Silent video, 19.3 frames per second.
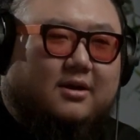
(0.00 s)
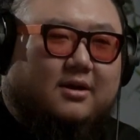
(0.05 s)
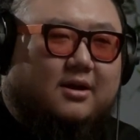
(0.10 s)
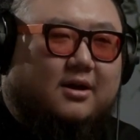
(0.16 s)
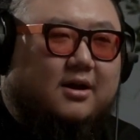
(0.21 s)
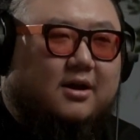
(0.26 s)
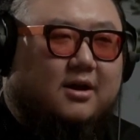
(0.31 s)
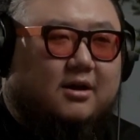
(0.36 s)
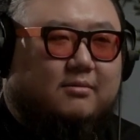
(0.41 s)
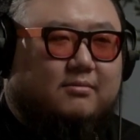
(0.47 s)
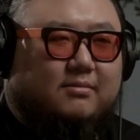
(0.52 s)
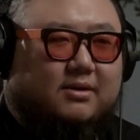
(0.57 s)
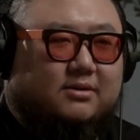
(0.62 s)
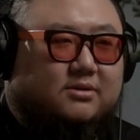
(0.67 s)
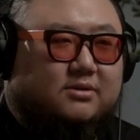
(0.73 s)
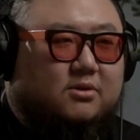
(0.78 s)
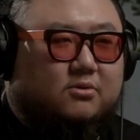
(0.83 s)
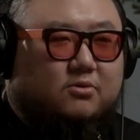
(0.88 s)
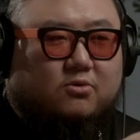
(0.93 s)
And
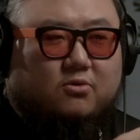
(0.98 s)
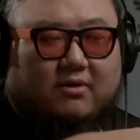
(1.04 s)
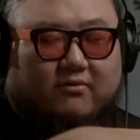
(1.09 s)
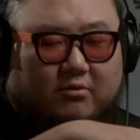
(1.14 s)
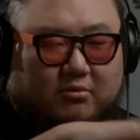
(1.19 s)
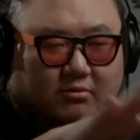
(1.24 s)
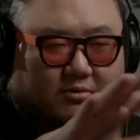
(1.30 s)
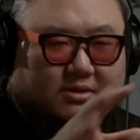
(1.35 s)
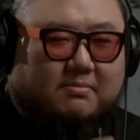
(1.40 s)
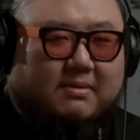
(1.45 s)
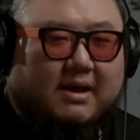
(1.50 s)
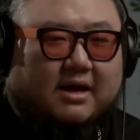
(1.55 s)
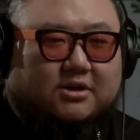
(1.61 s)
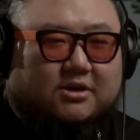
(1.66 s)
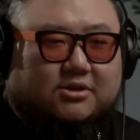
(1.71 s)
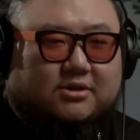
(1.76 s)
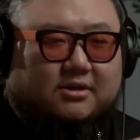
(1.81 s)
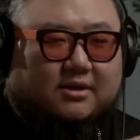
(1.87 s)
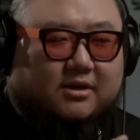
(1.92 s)
so whoever was
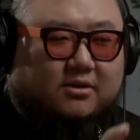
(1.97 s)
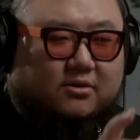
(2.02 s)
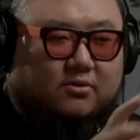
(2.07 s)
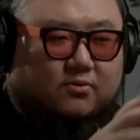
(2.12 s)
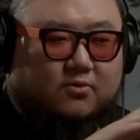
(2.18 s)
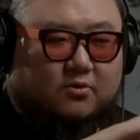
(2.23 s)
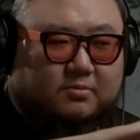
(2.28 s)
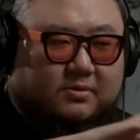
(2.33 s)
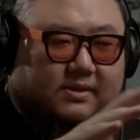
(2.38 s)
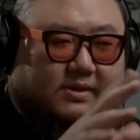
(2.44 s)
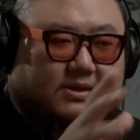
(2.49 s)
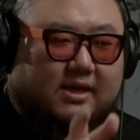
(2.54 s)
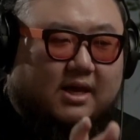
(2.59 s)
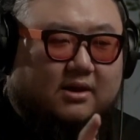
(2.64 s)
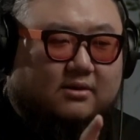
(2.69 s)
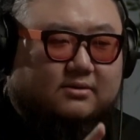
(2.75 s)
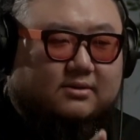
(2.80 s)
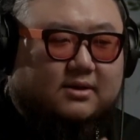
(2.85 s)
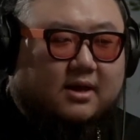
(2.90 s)
managing like the group's
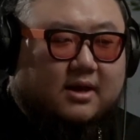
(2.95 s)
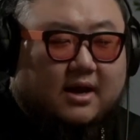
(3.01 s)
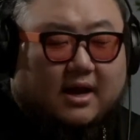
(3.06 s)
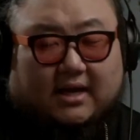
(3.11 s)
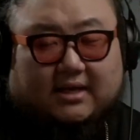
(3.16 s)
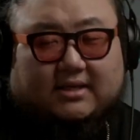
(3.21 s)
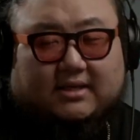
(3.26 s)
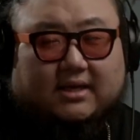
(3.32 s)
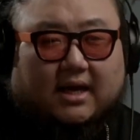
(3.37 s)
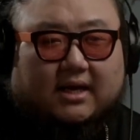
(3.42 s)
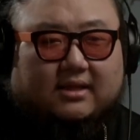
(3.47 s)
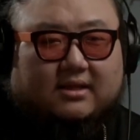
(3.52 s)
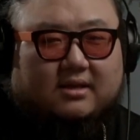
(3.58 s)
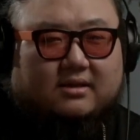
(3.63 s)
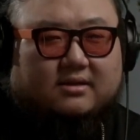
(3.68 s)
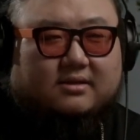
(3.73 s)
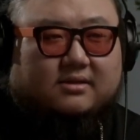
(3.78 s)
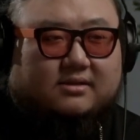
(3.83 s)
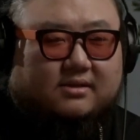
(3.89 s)
sound, I
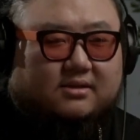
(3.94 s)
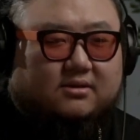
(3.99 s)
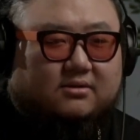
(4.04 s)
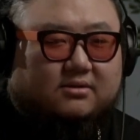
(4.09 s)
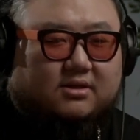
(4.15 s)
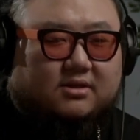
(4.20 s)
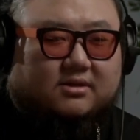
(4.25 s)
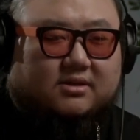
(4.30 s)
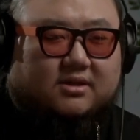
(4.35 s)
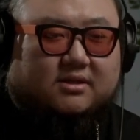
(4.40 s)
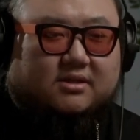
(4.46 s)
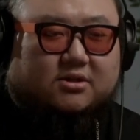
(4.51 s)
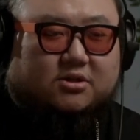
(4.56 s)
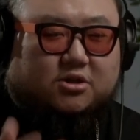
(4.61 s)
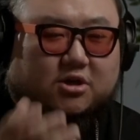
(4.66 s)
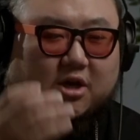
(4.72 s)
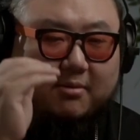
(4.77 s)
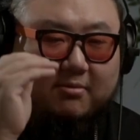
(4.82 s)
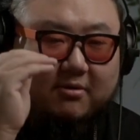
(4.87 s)
think still did a decent
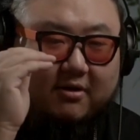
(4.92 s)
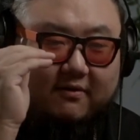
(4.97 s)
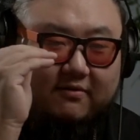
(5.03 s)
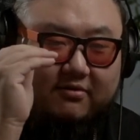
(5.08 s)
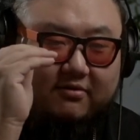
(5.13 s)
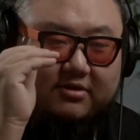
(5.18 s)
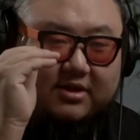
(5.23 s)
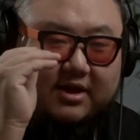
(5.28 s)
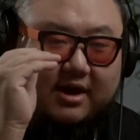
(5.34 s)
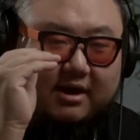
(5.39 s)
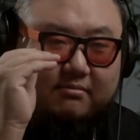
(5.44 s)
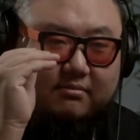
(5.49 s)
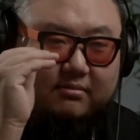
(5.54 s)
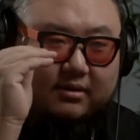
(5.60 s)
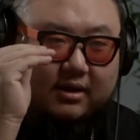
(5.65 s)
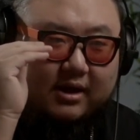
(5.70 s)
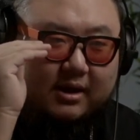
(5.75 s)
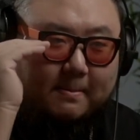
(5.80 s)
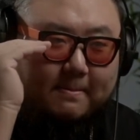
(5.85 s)
job of them
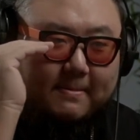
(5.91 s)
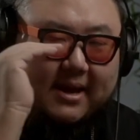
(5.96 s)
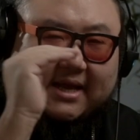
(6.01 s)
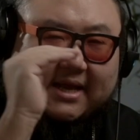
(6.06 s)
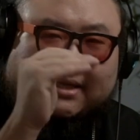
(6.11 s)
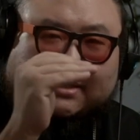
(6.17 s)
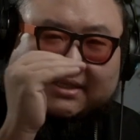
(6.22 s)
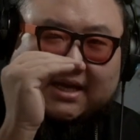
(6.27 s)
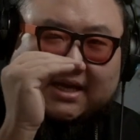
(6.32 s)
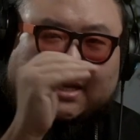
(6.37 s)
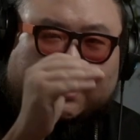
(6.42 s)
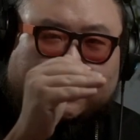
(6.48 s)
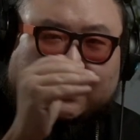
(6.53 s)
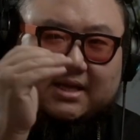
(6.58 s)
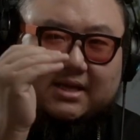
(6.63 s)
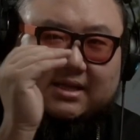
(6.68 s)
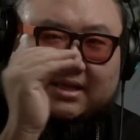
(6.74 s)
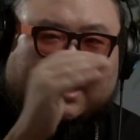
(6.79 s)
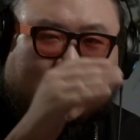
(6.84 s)
like
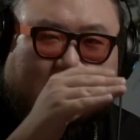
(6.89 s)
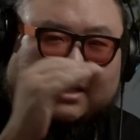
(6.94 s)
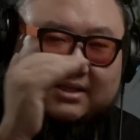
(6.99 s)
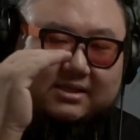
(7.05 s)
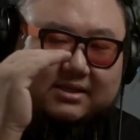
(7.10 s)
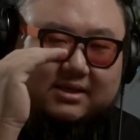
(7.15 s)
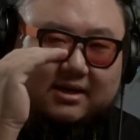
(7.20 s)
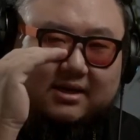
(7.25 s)
maintaining that